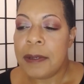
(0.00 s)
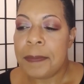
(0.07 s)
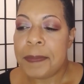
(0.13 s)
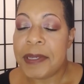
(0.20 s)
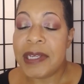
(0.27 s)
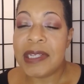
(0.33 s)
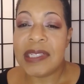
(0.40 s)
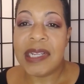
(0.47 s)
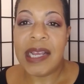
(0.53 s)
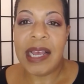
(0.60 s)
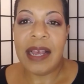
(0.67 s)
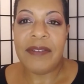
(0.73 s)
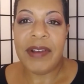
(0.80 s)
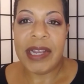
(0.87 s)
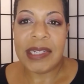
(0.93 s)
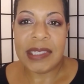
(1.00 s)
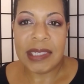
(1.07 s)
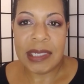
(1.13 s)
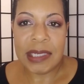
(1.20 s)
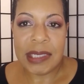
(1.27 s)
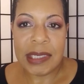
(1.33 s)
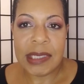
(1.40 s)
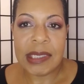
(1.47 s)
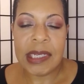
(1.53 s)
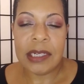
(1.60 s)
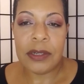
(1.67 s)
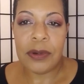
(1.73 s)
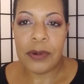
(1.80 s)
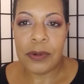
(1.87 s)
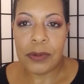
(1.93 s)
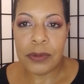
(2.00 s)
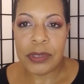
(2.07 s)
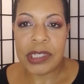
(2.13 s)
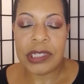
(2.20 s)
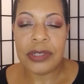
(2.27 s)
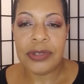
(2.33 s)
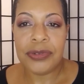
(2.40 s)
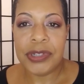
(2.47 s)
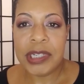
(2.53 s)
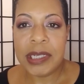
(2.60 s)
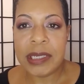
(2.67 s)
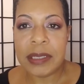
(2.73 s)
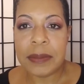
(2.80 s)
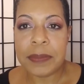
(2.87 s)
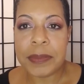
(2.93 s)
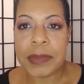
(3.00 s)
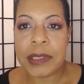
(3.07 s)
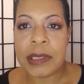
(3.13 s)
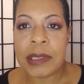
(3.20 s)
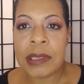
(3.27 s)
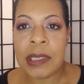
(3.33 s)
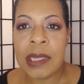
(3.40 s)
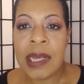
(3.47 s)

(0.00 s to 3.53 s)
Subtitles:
because they have ideas and goals and dreams.